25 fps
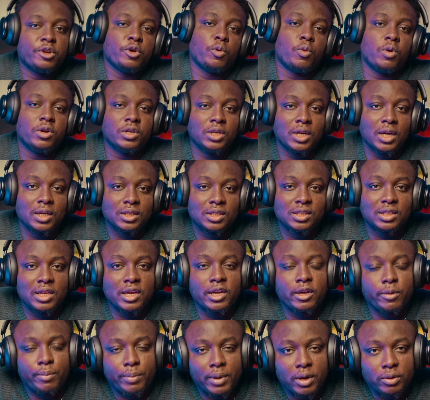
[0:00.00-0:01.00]
that you want that.
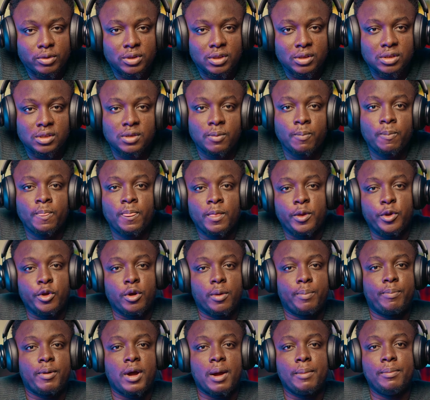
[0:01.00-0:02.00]
Think about it.
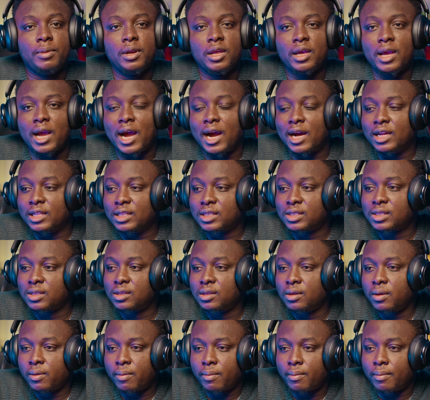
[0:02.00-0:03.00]
You're probably at
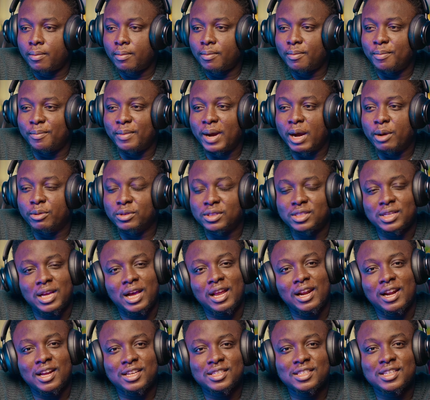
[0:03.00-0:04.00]
Mount
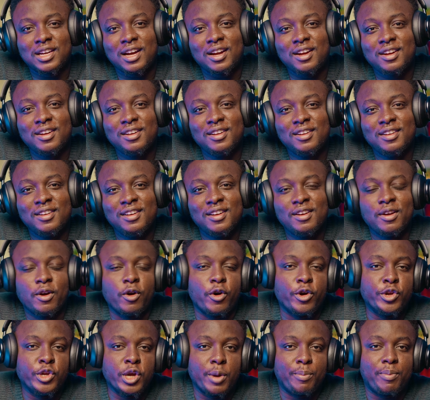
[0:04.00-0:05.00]
Alaska
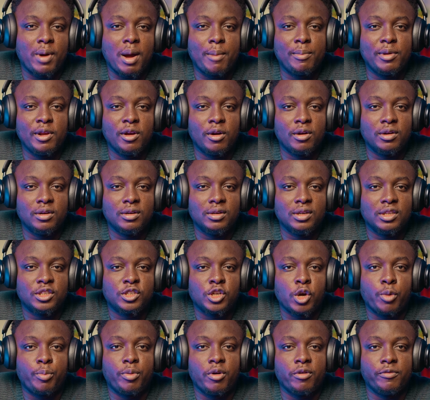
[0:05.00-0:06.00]
or you're probably on the
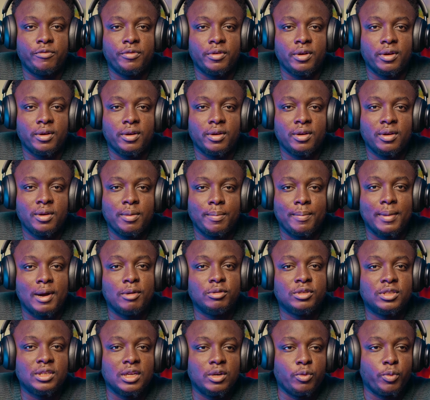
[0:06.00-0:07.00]
top of a
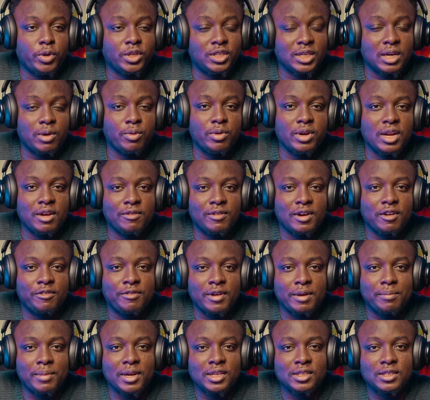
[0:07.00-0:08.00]
mountain, which I would never
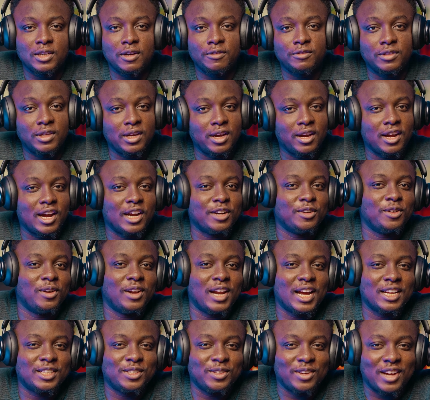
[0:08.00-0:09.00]
find myself there. I
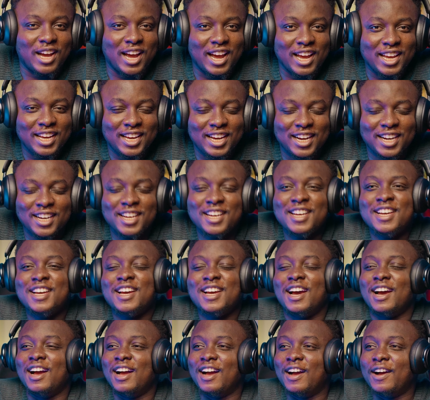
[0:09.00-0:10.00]
don't like to hike.
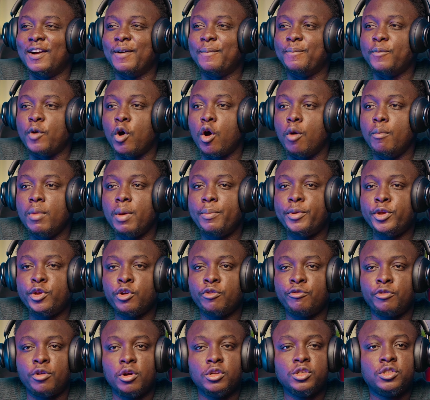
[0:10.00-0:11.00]
Um, or maybe
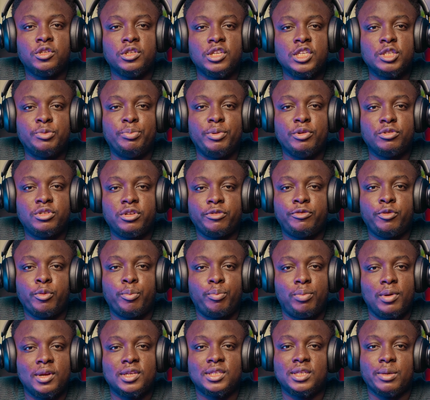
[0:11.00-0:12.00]
you've gone to this
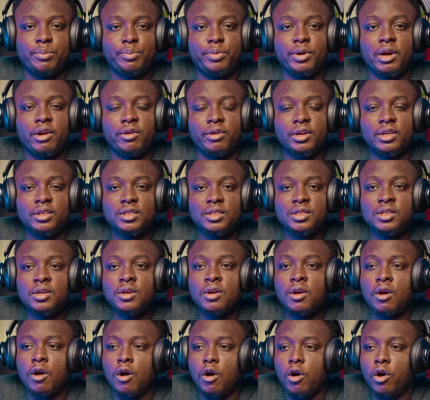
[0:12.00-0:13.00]
beautiful place in Paris,
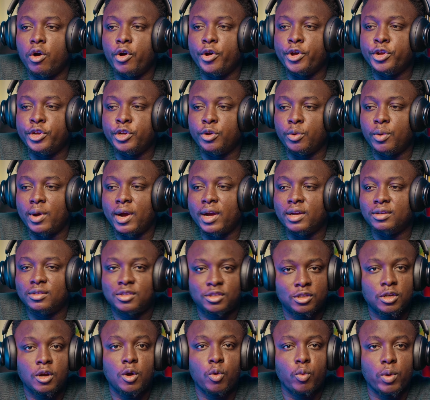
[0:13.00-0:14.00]
or you are
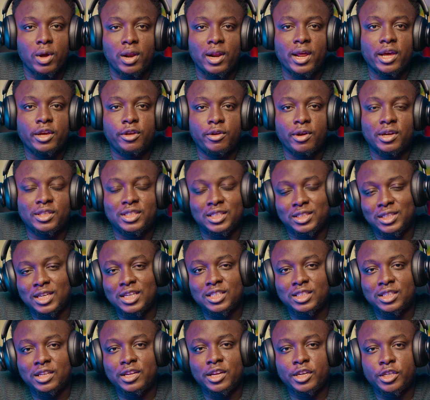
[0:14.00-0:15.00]
somewhere like you're at a
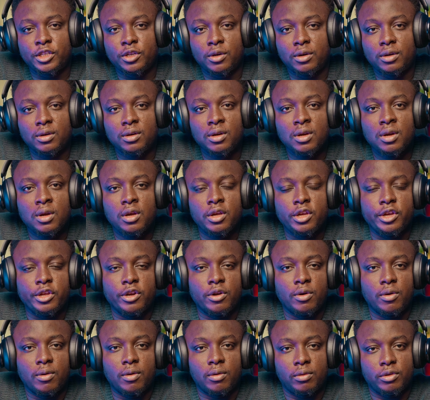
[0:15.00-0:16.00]
destination,
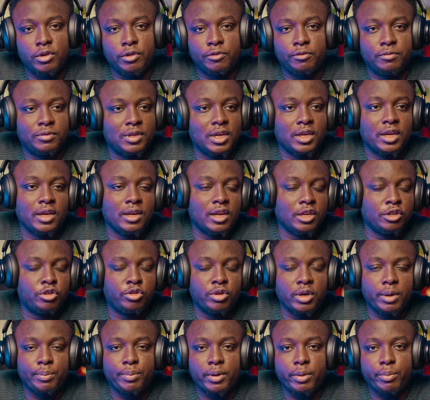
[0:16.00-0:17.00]
you know, you've taken a
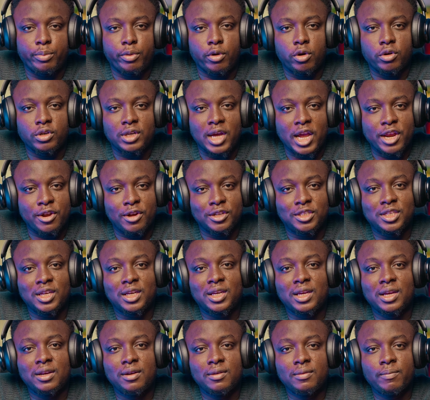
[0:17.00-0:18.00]
trip abroad and you're
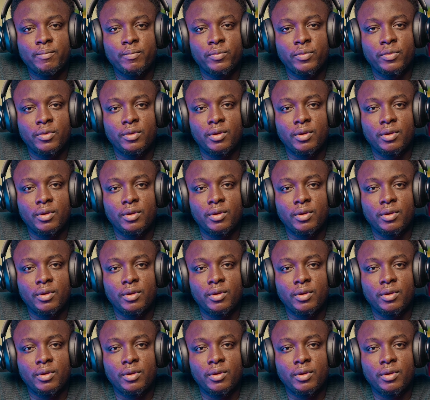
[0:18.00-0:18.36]
taking